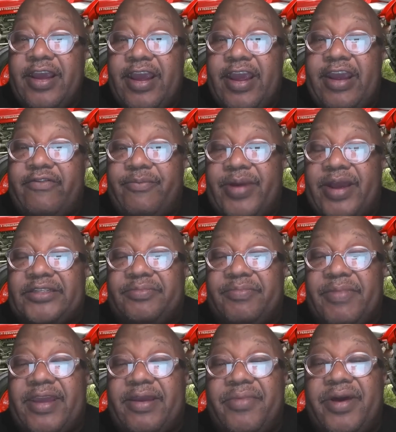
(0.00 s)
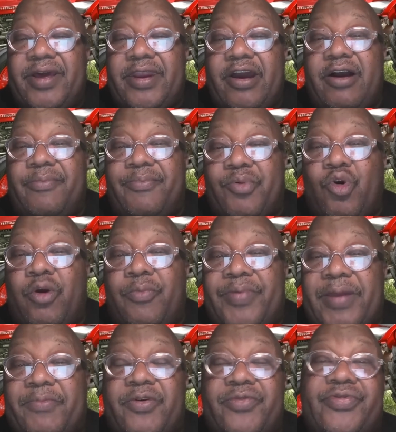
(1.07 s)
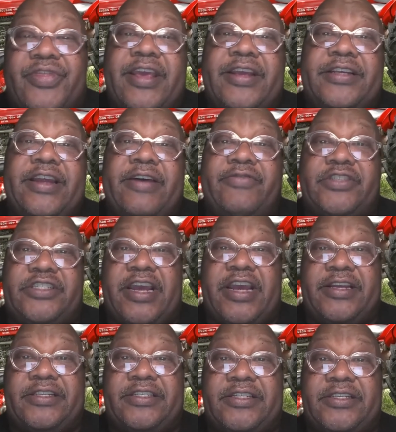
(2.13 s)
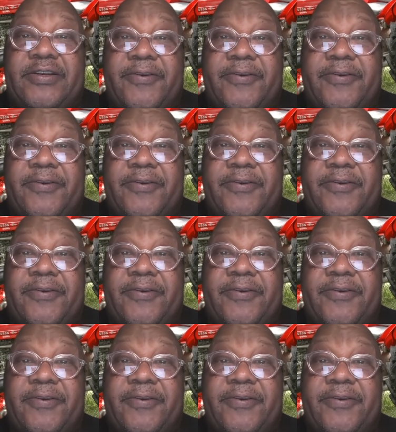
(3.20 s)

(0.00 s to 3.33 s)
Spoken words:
everybody's making money off poor people and things never change.